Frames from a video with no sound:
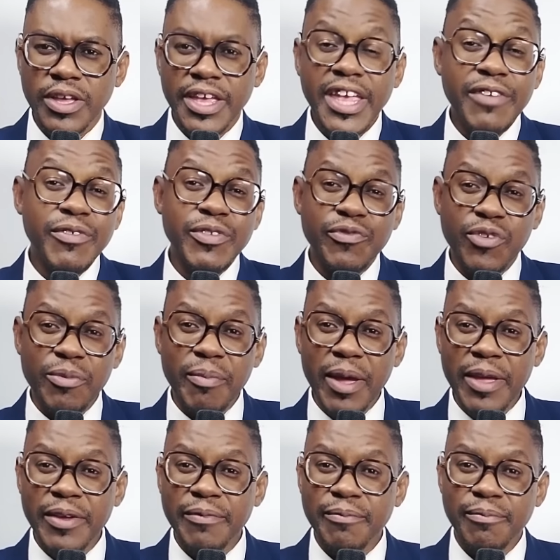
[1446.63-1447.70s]
even from
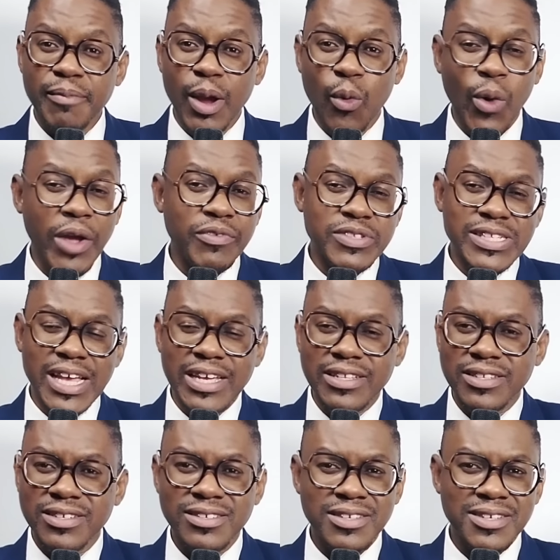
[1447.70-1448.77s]
my wife's
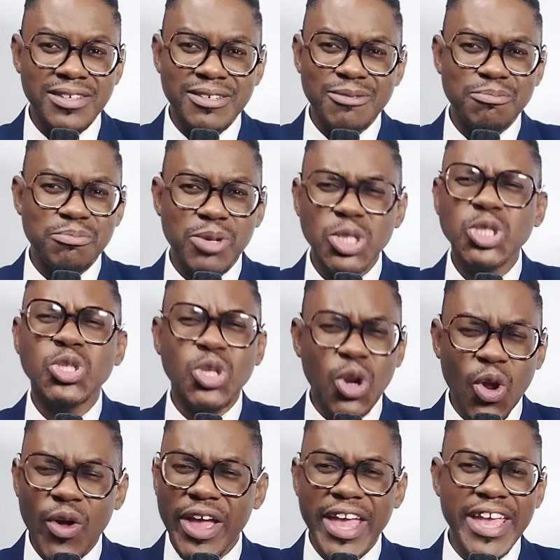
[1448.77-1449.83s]
side,
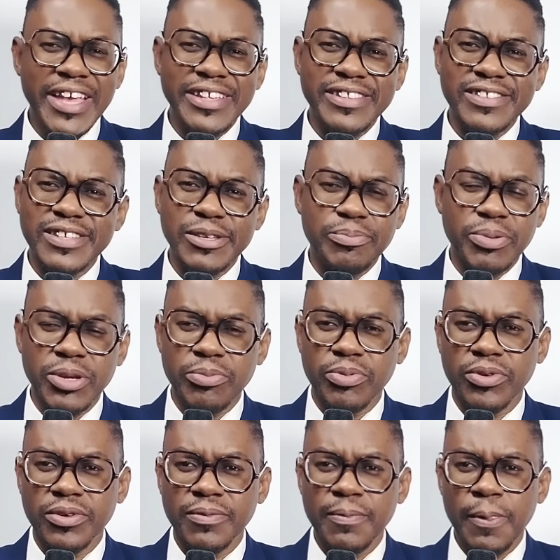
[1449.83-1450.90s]
strong ANC
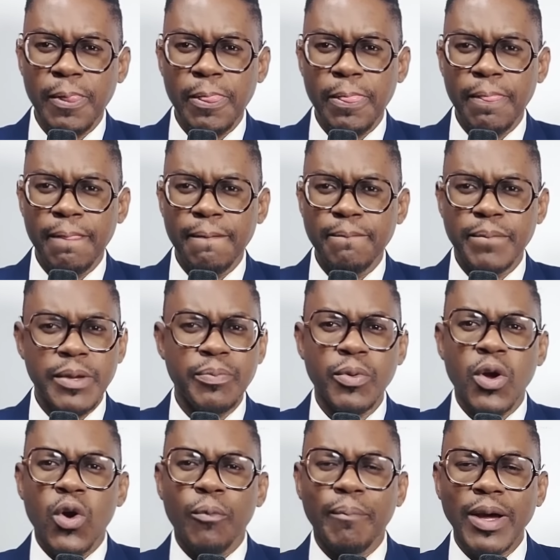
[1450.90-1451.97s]
people.
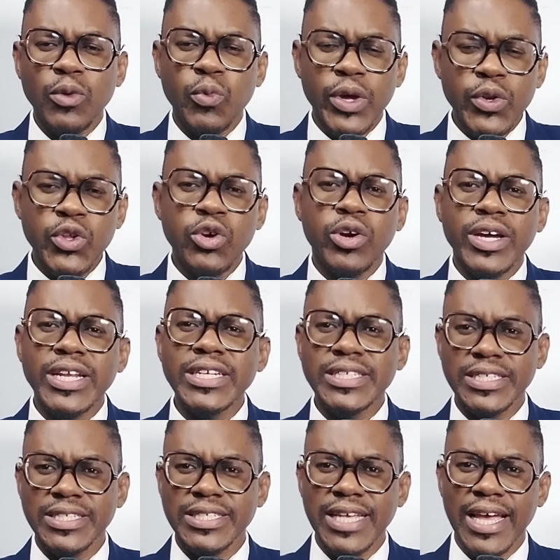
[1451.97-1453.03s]
But when you
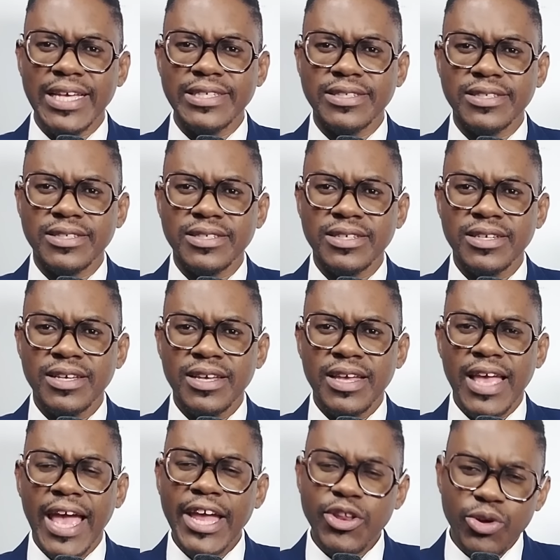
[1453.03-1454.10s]
criticize
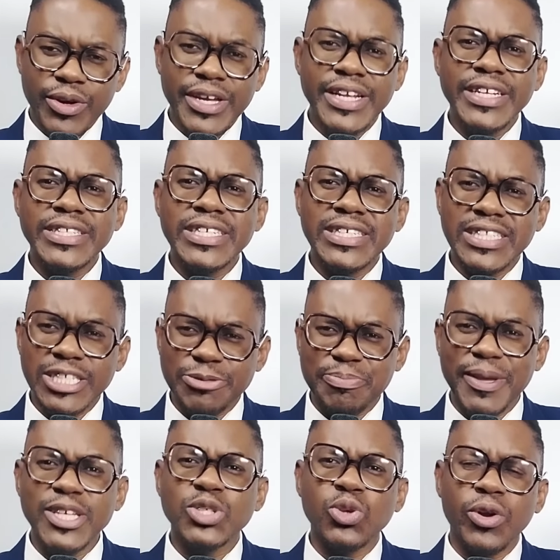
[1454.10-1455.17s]
and your critics is
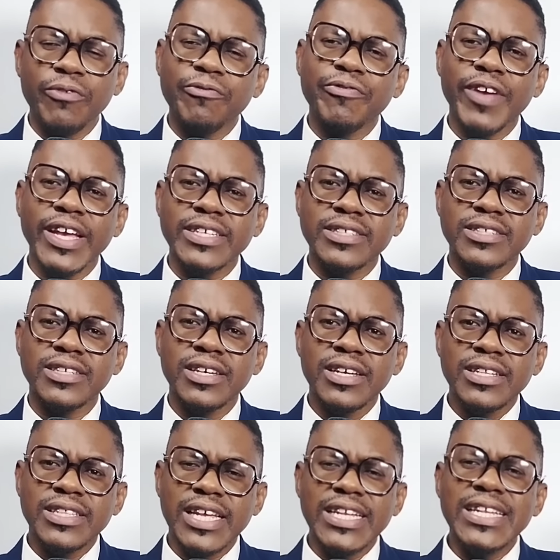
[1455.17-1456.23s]
based on facts,
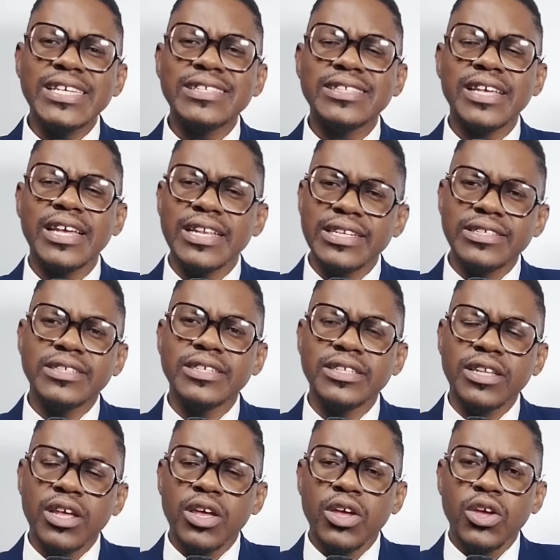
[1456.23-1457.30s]
then they say, listen,
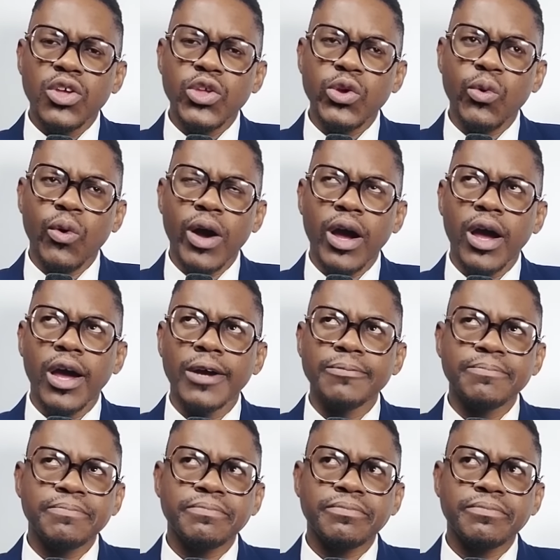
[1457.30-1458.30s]
you are